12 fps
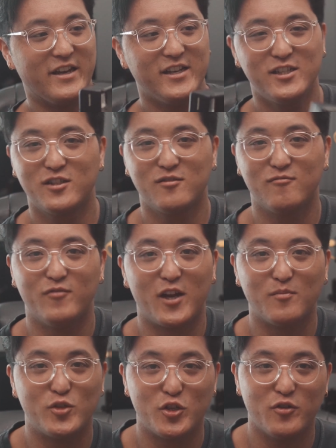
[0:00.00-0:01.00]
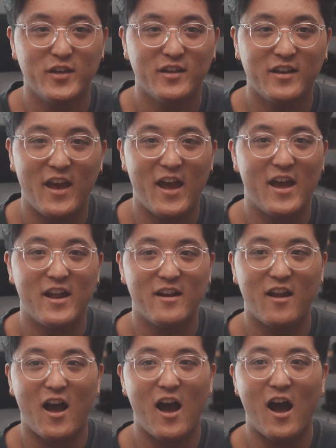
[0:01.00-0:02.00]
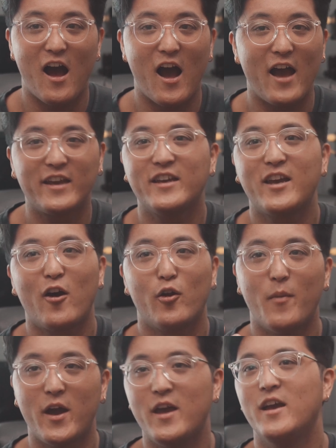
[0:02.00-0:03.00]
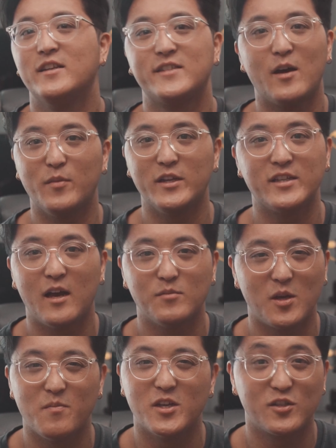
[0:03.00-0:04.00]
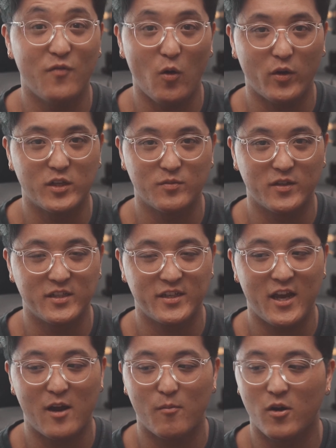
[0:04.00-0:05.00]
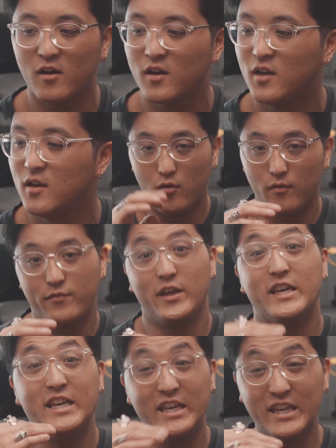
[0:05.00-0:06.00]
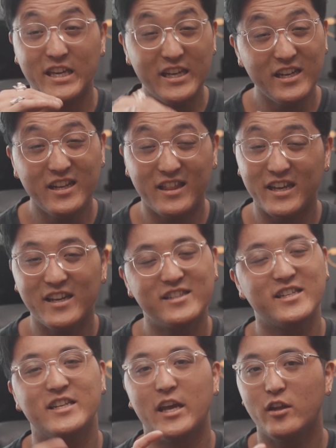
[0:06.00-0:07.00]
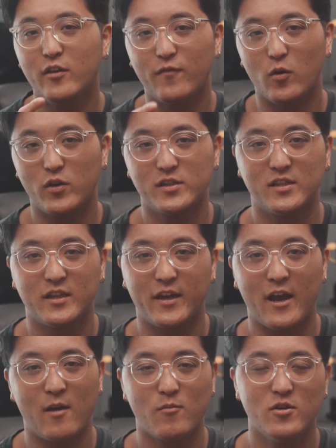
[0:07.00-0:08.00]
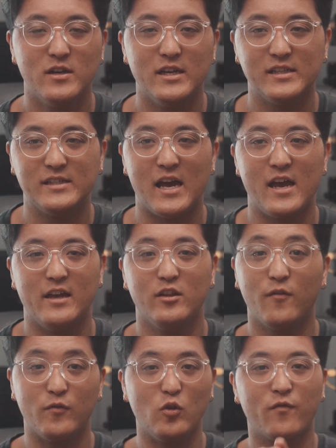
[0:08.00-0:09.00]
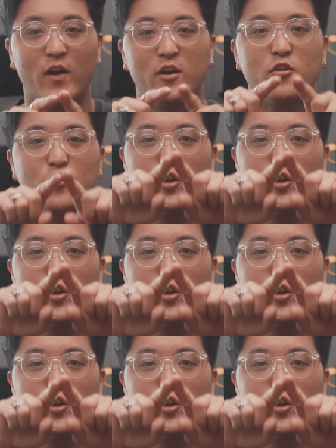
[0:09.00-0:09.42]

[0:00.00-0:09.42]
this when I'm shooting and I can count on my hands how many times I miss focus with this camera. The key thing to nailing focus on the camera is that in the viewfinder,